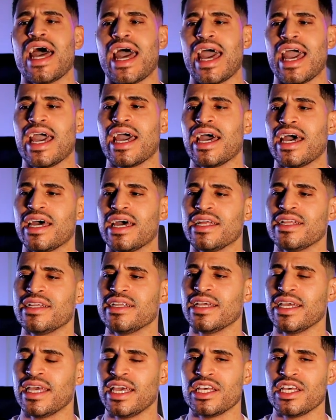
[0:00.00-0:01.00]

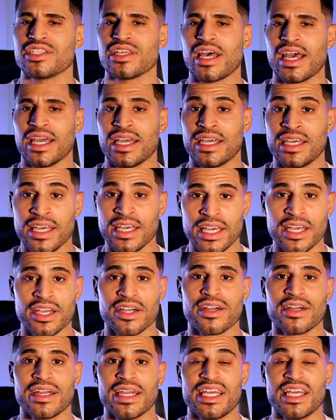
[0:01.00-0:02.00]
And his
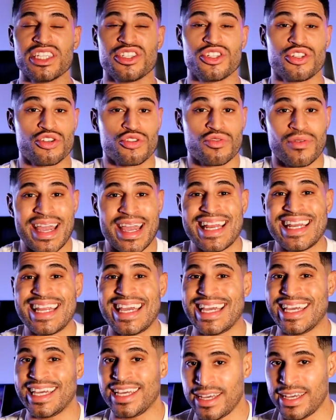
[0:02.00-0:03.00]
gear is
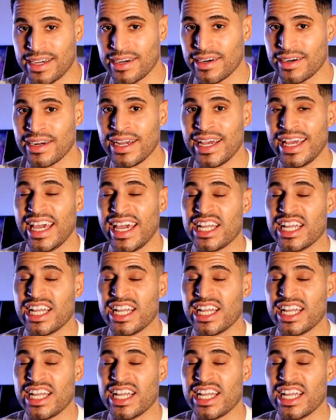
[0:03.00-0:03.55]
training gear.